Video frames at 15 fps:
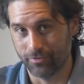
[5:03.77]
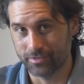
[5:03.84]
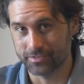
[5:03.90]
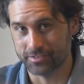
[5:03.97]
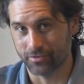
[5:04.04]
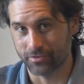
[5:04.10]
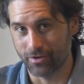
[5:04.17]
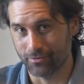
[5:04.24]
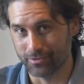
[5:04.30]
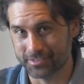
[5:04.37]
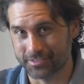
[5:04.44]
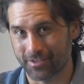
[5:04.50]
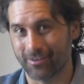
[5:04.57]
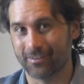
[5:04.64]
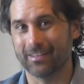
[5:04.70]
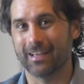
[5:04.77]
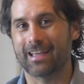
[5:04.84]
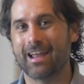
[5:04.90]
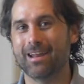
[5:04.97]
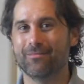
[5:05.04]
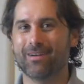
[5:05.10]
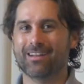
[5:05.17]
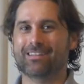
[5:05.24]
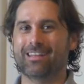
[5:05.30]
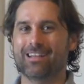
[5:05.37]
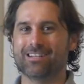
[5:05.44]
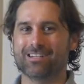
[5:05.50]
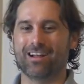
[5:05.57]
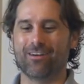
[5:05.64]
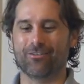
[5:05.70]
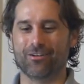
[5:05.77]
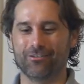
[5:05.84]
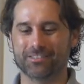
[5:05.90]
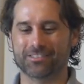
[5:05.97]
So you always start, like any meditation, I would always